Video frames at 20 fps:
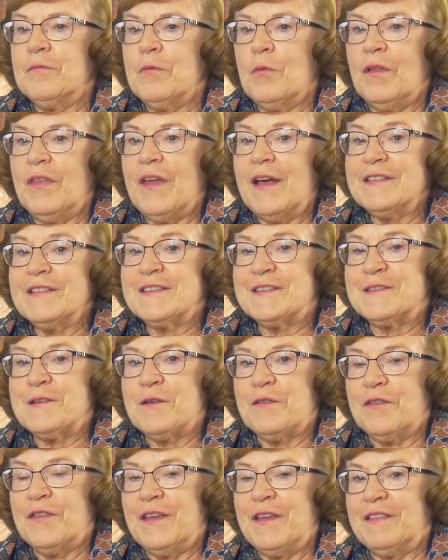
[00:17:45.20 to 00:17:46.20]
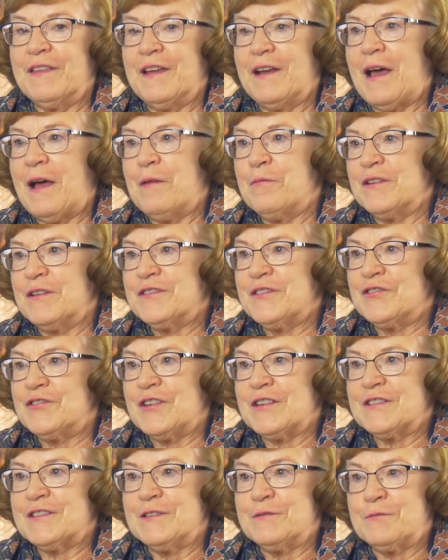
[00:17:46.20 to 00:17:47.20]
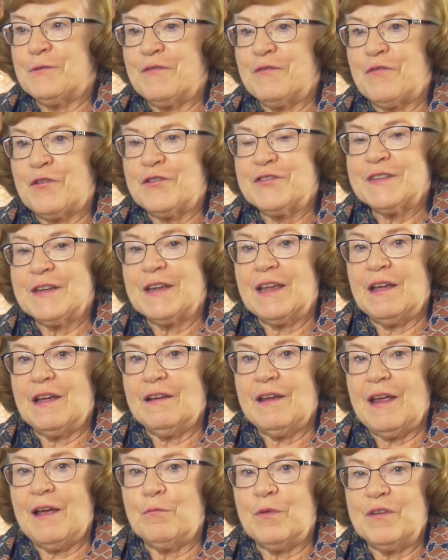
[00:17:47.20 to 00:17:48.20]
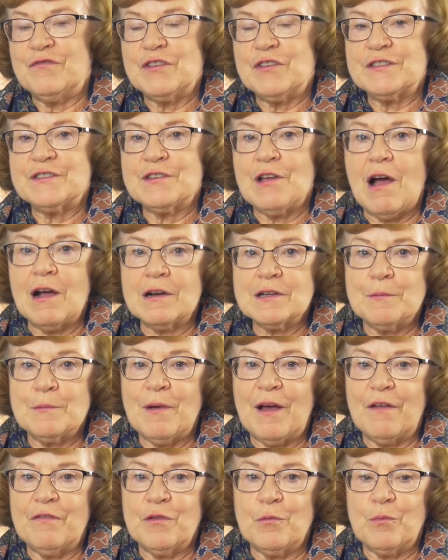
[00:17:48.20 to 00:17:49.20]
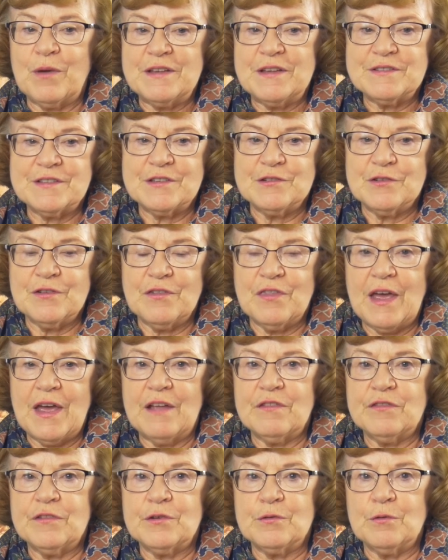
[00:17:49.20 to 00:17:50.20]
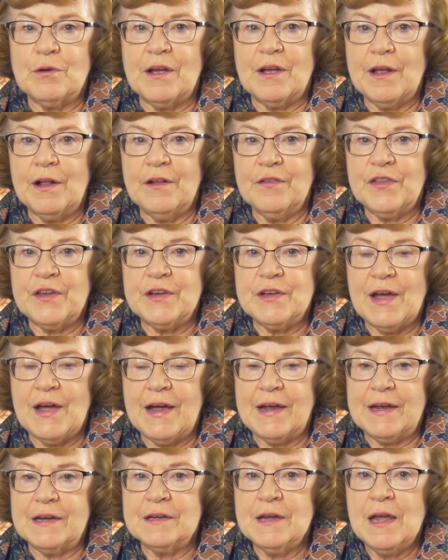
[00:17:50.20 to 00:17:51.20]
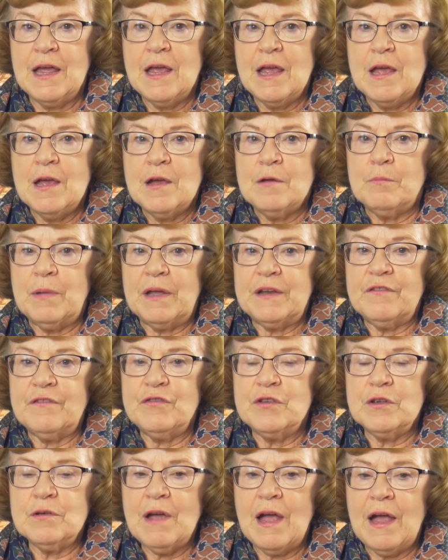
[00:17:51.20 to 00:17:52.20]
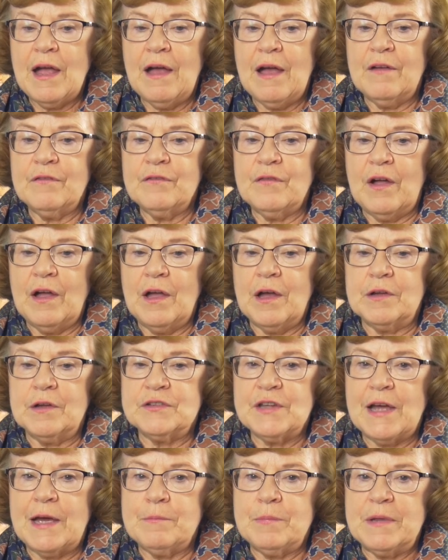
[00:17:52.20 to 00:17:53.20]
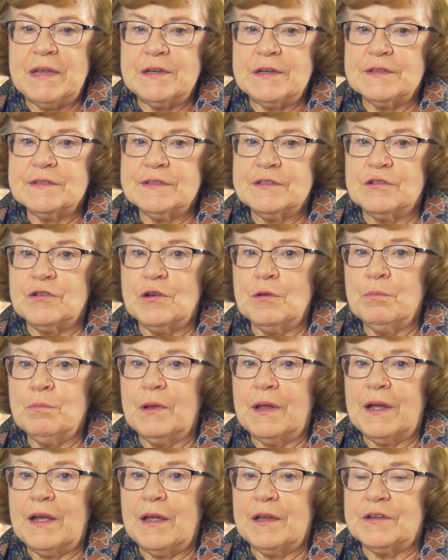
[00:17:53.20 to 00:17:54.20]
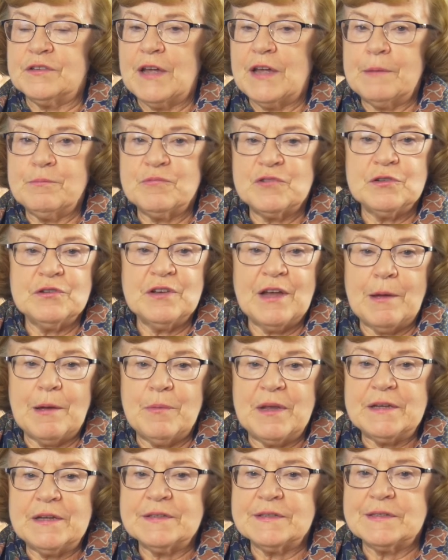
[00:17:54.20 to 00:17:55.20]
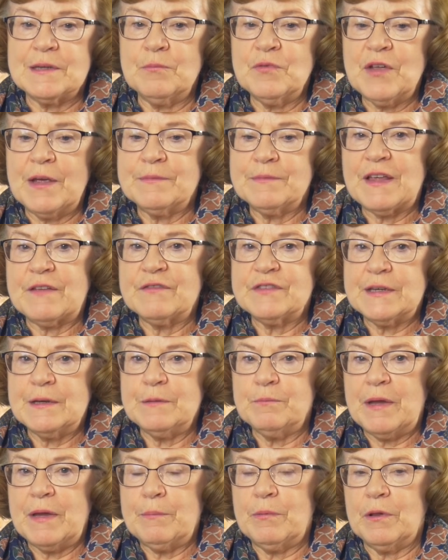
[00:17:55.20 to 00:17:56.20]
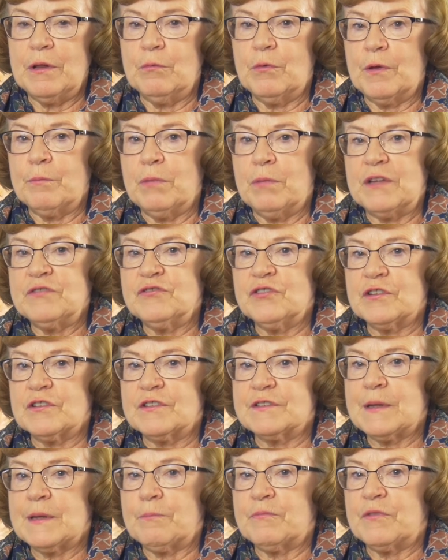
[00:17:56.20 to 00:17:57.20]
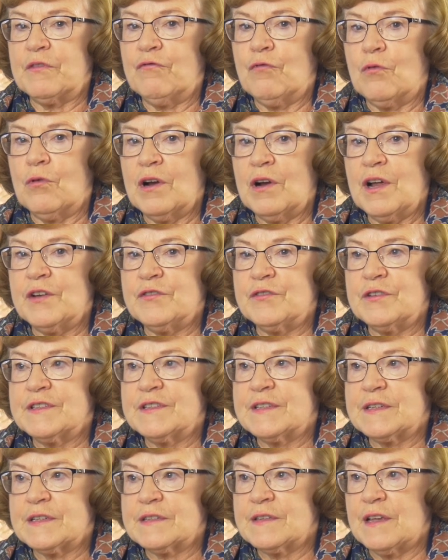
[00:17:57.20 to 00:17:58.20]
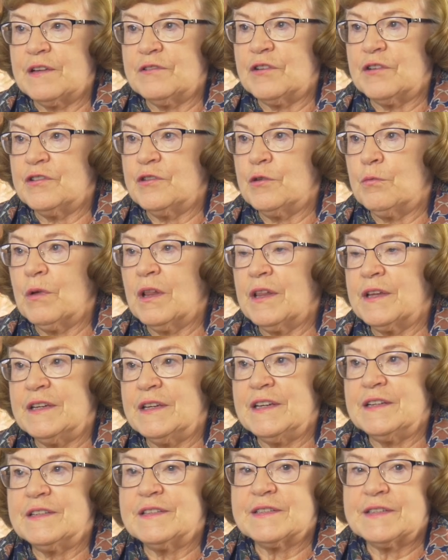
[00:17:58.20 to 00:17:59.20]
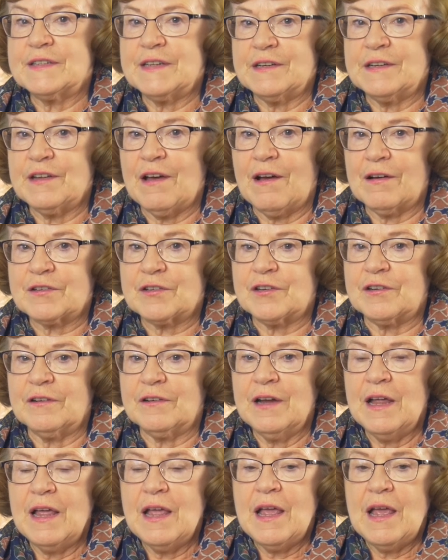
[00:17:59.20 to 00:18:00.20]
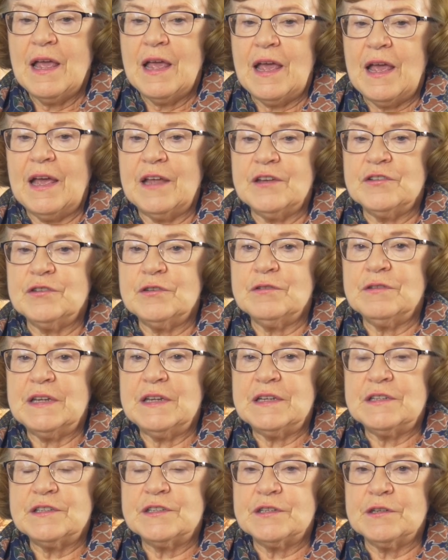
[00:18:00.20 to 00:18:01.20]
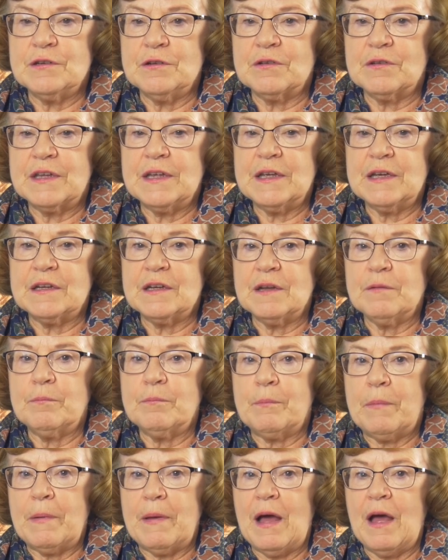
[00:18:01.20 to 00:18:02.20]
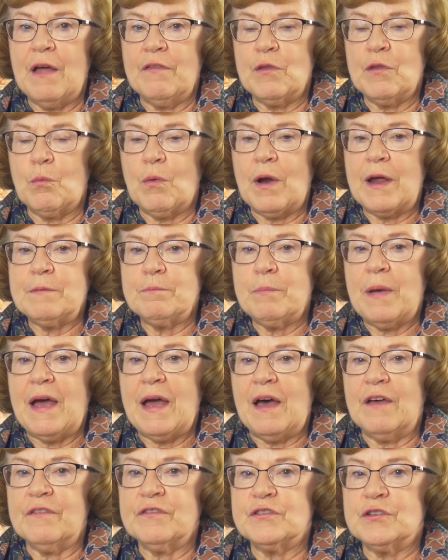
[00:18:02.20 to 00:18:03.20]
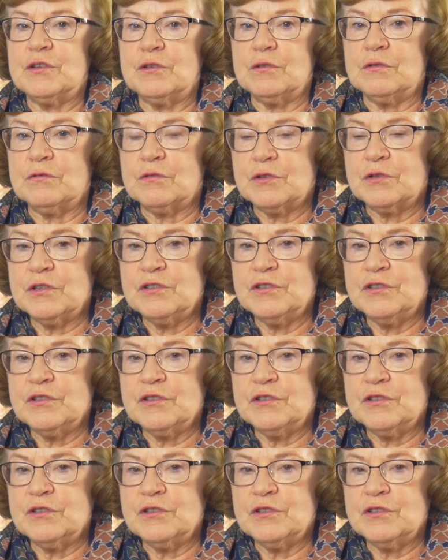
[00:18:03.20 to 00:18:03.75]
well, that's the thing that I would suggest, is reversing it, and we've just talked about the ways to do that through a healthy diet. But if you have diabetes, and type 2 diabetes, sometimes I've seen people with blood sugars up to 400, 600. You really need to see a doctor. And you need to get on the right path to good